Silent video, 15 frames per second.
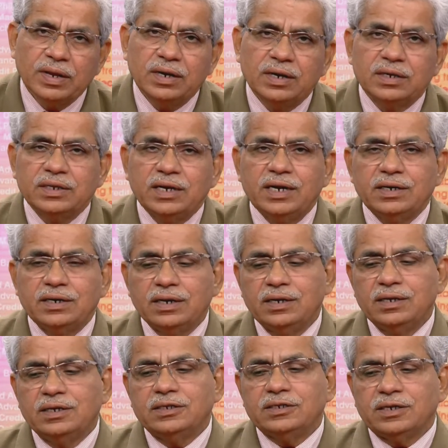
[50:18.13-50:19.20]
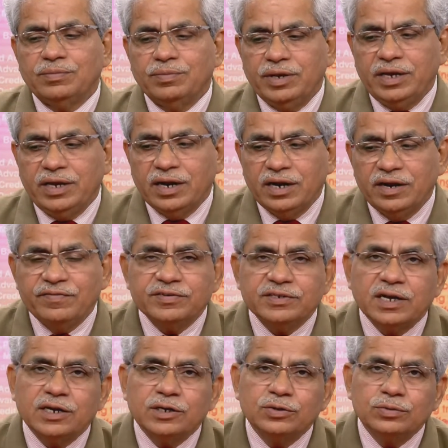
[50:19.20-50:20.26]
that some airlifts are
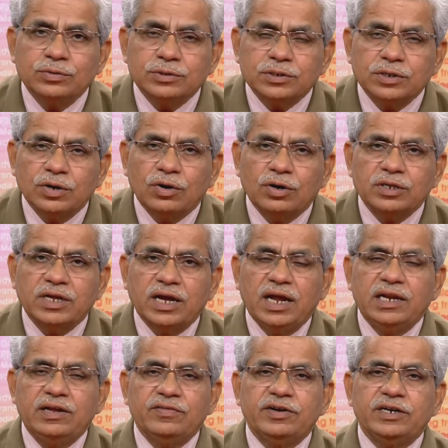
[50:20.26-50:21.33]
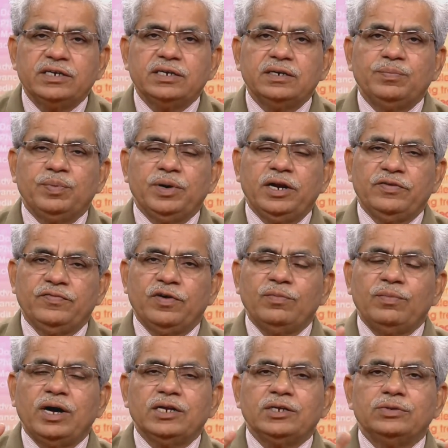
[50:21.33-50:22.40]
used or the elevated platform
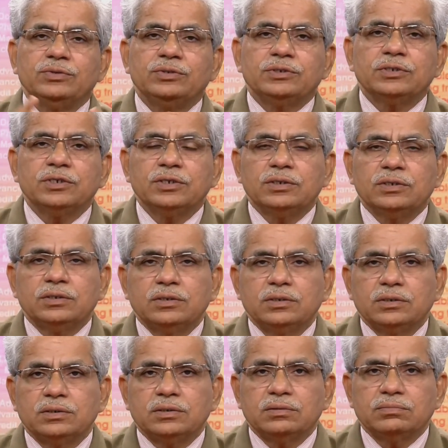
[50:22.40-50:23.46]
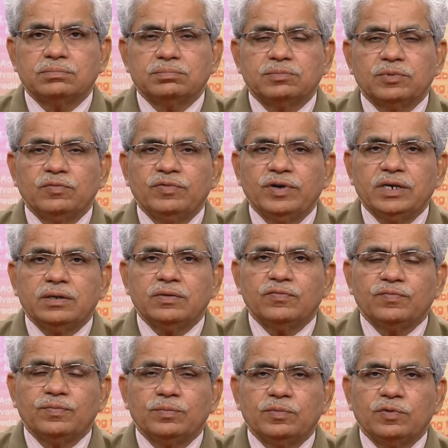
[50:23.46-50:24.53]
are used when
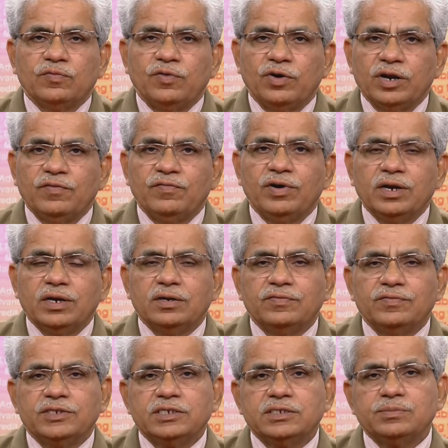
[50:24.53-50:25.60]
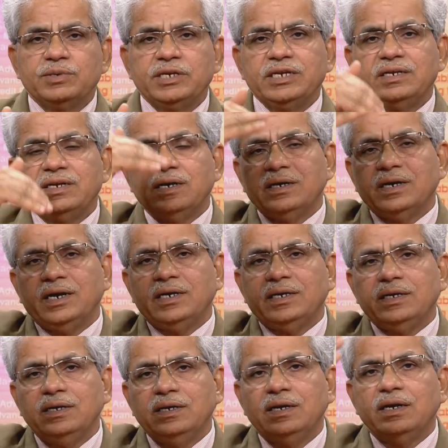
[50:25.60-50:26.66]
for a work which is being done at a
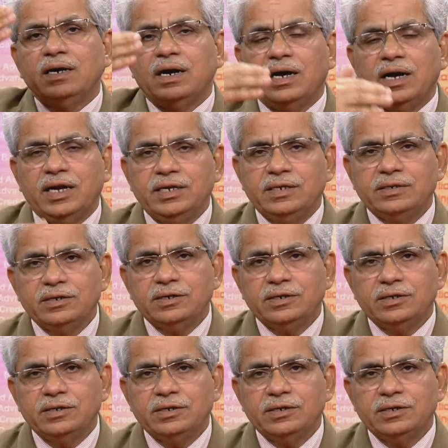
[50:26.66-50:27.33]
height,